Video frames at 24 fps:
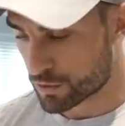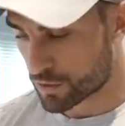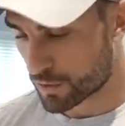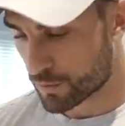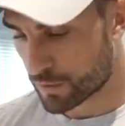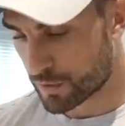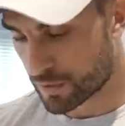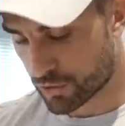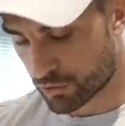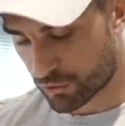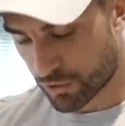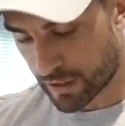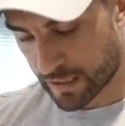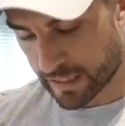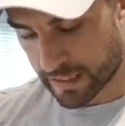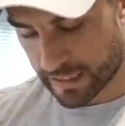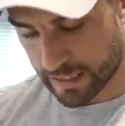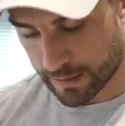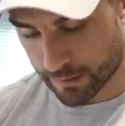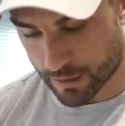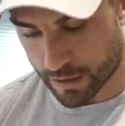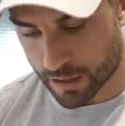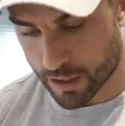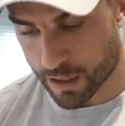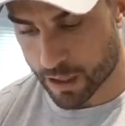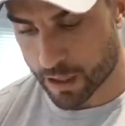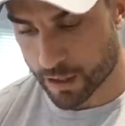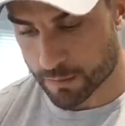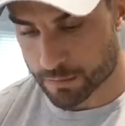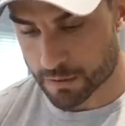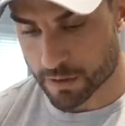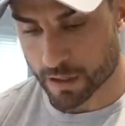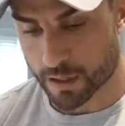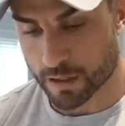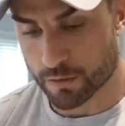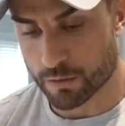So we're going to try and keep the
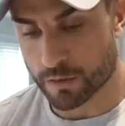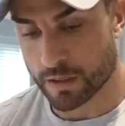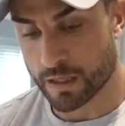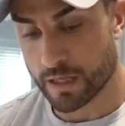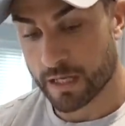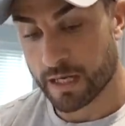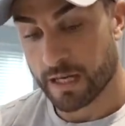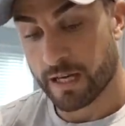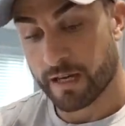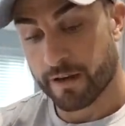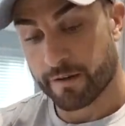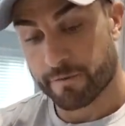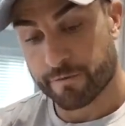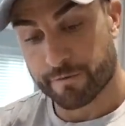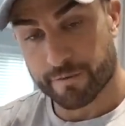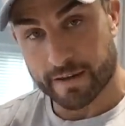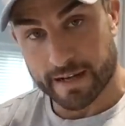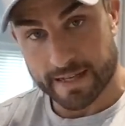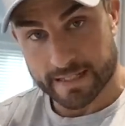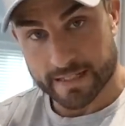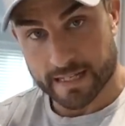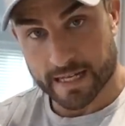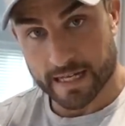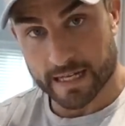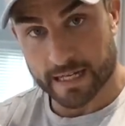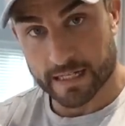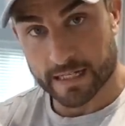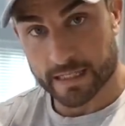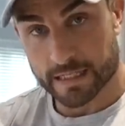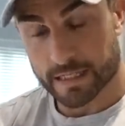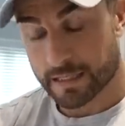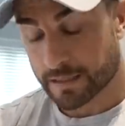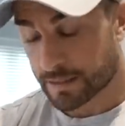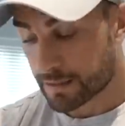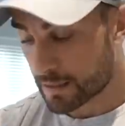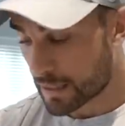carbs low, fats
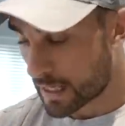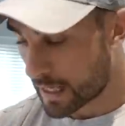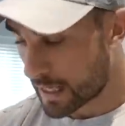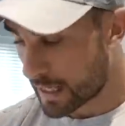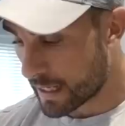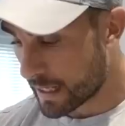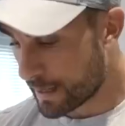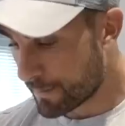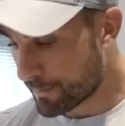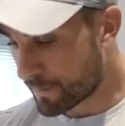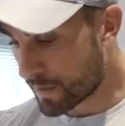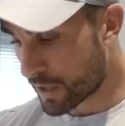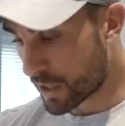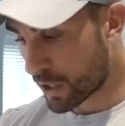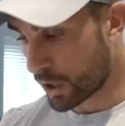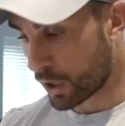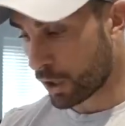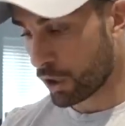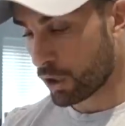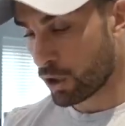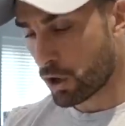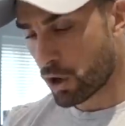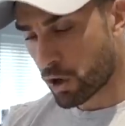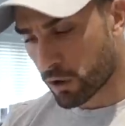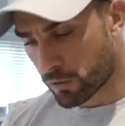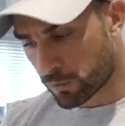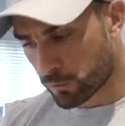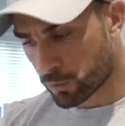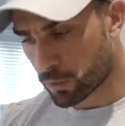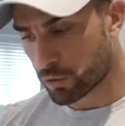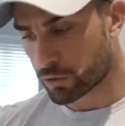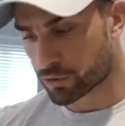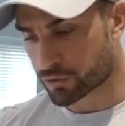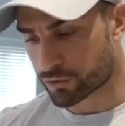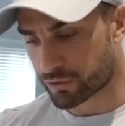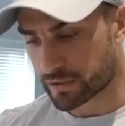high, and a lot of
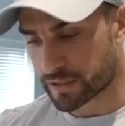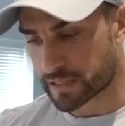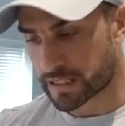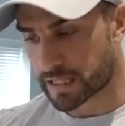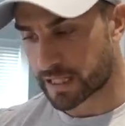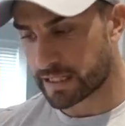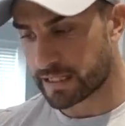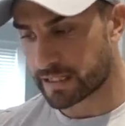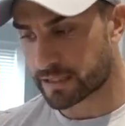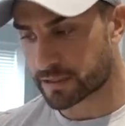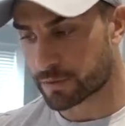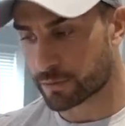water intake.